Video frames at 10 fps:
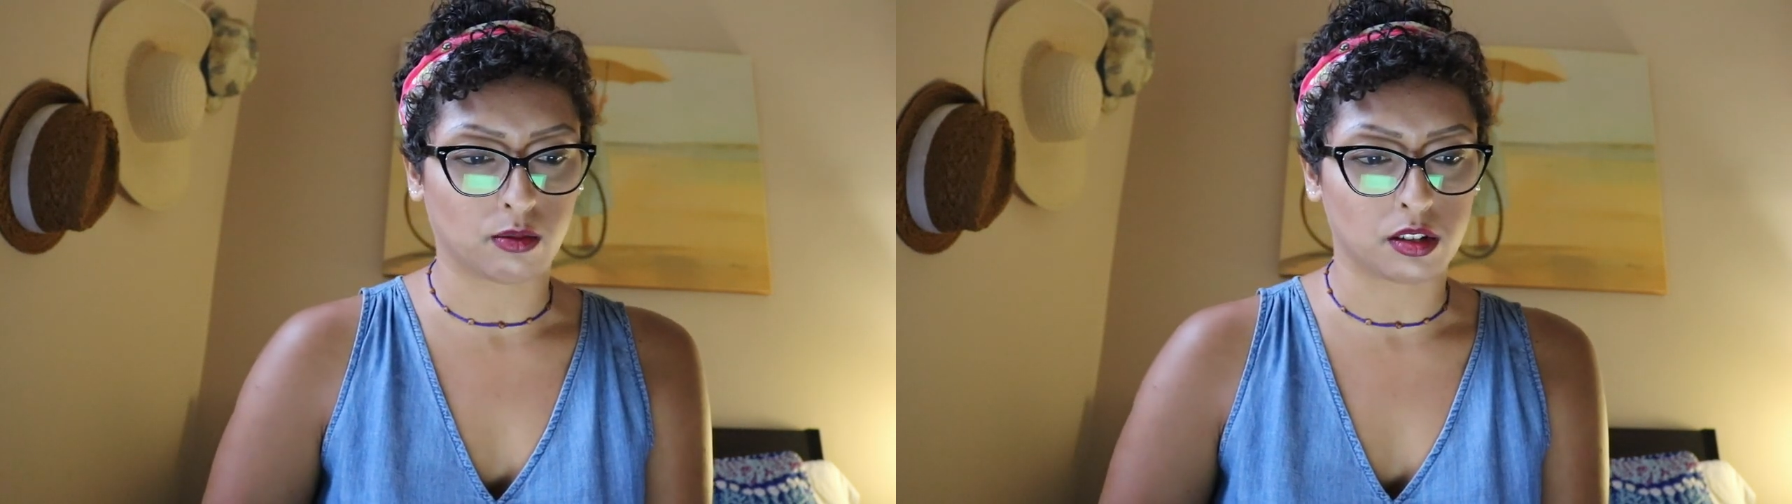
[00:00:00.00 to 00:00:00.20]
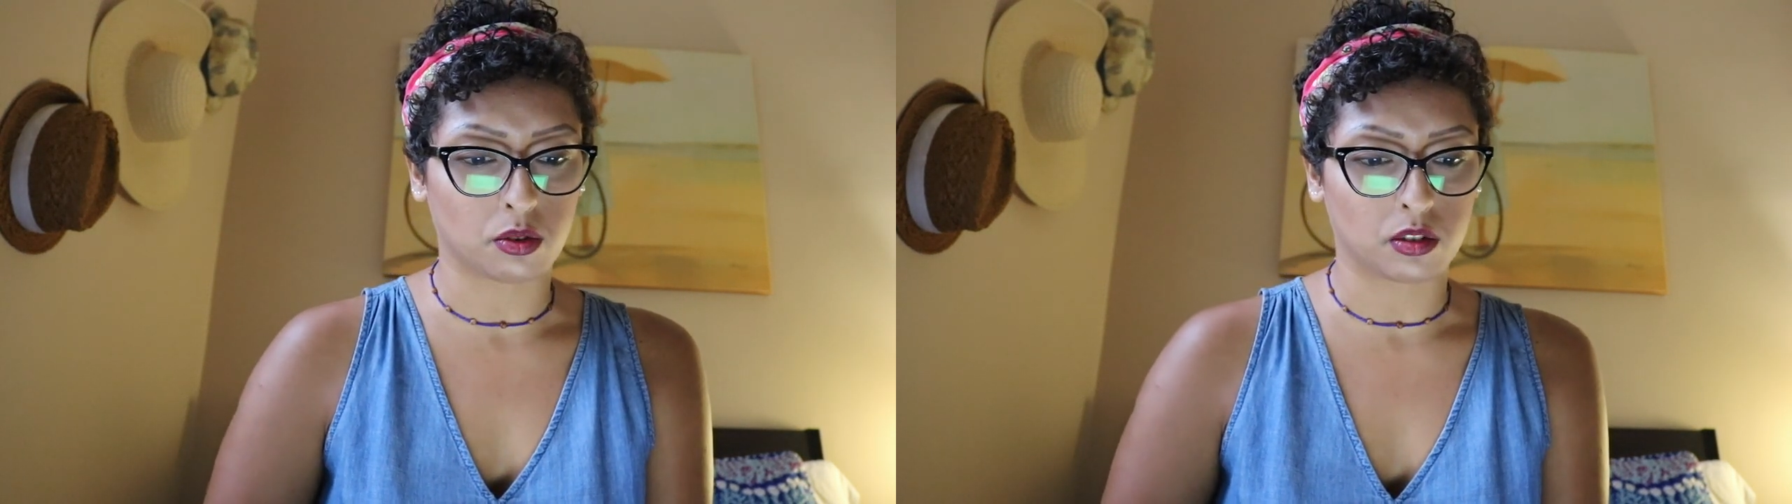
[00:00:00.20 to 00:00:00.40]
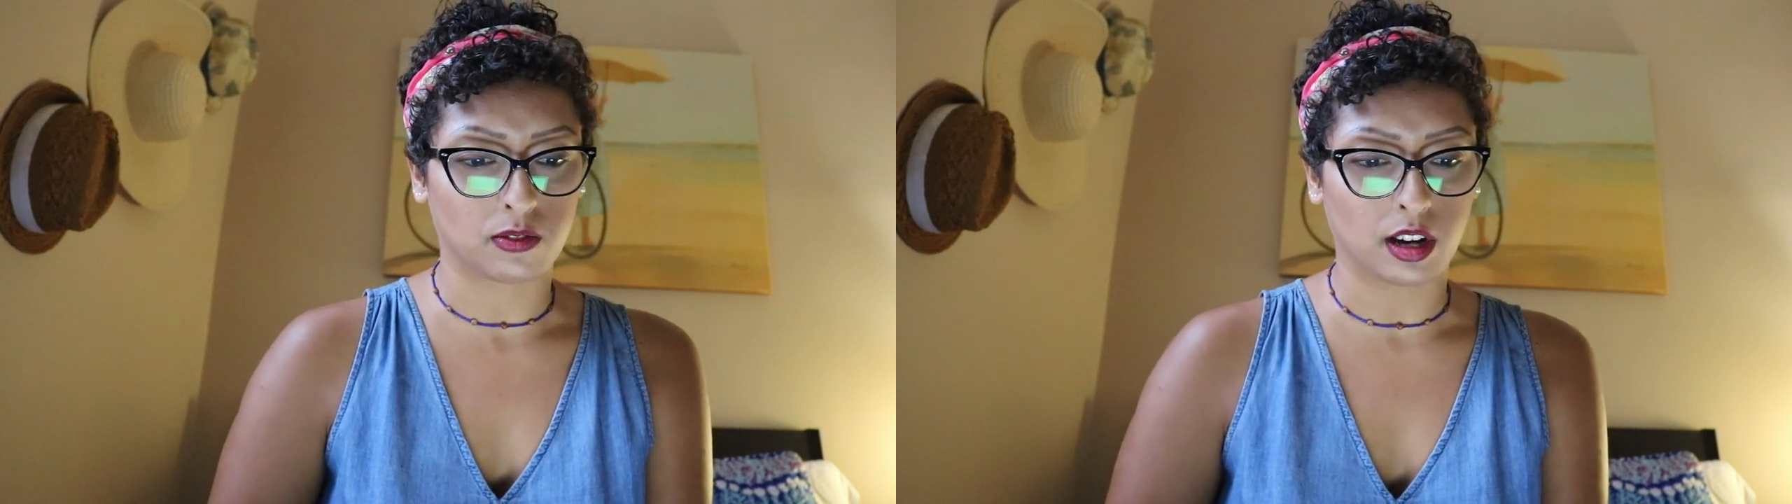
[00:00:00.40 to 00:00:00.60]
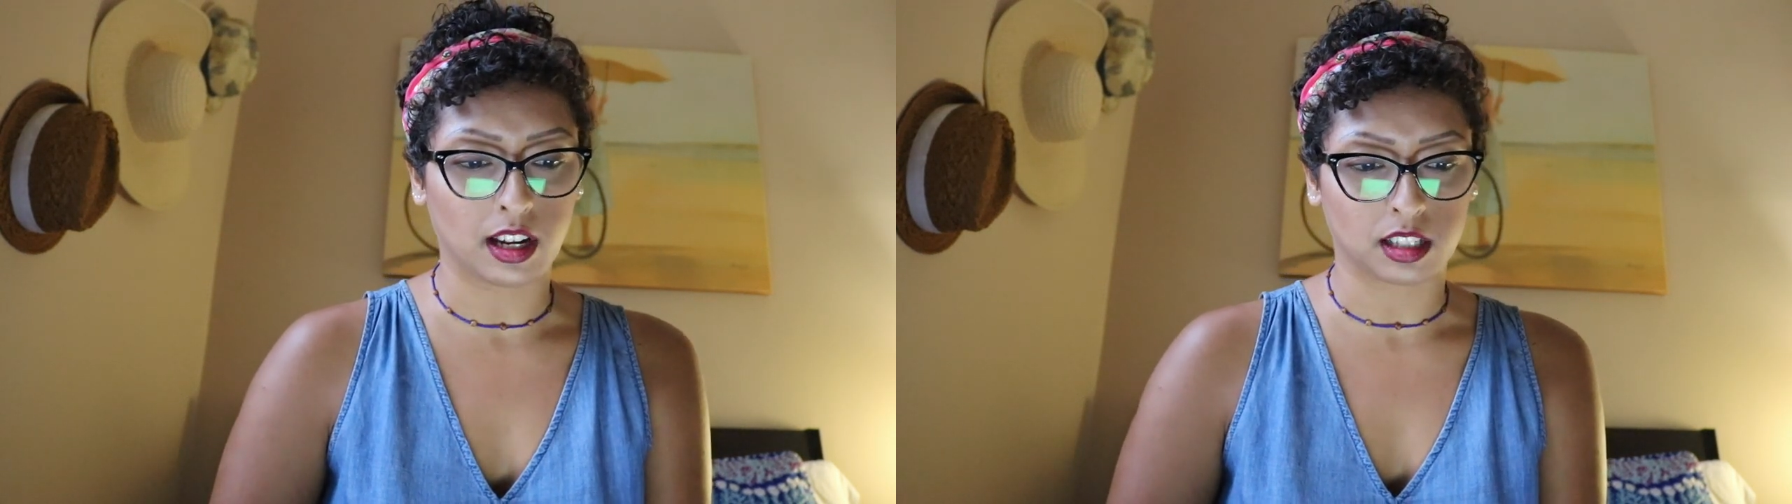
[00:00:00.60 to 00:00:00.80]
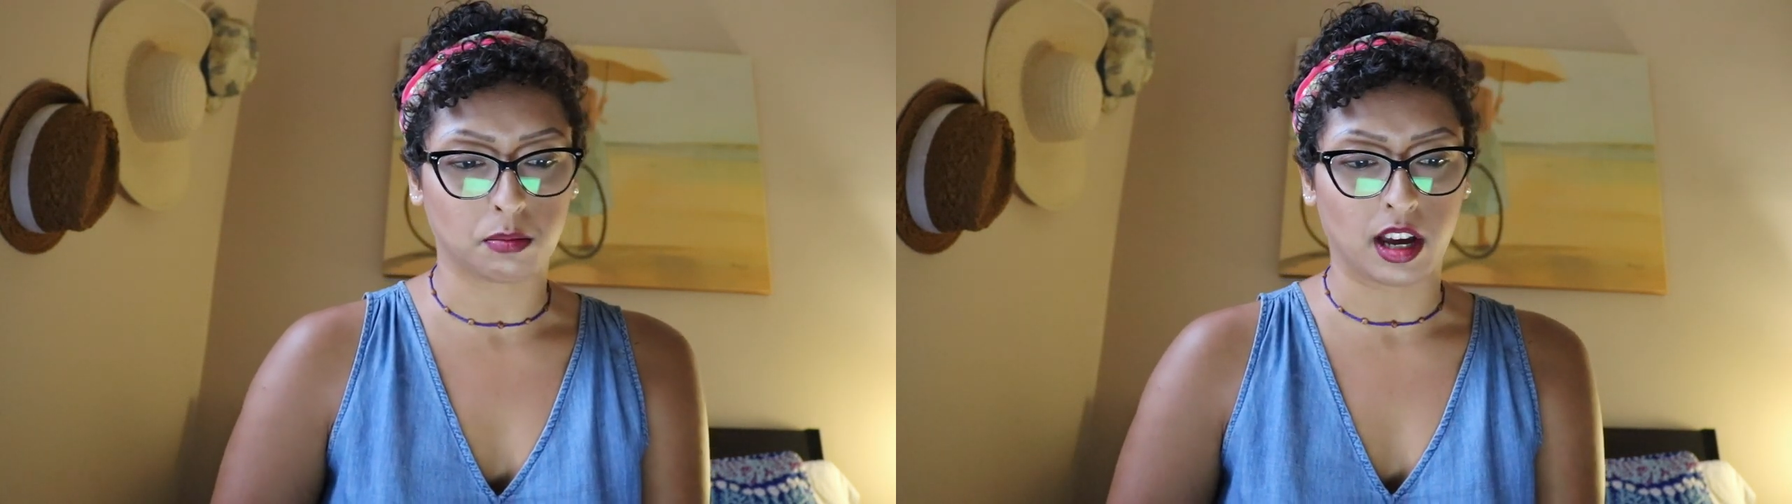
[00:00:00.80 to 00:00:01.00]
resource for
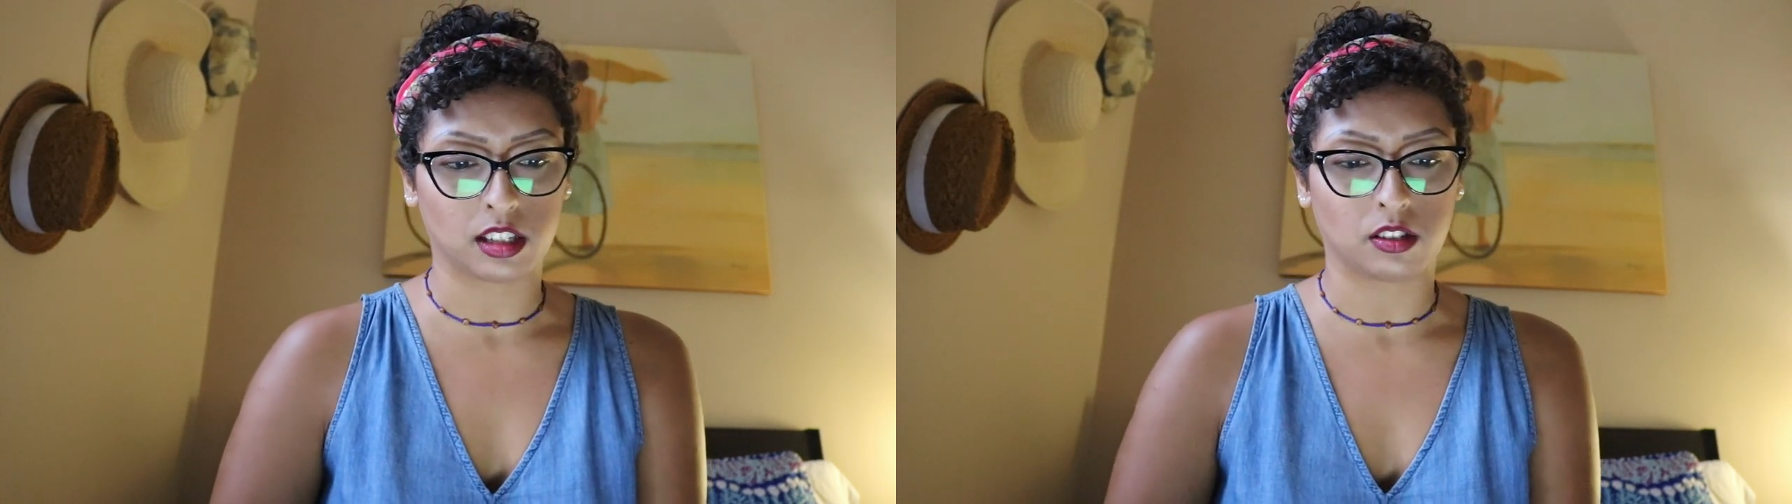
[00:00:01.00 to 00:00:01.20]
expats.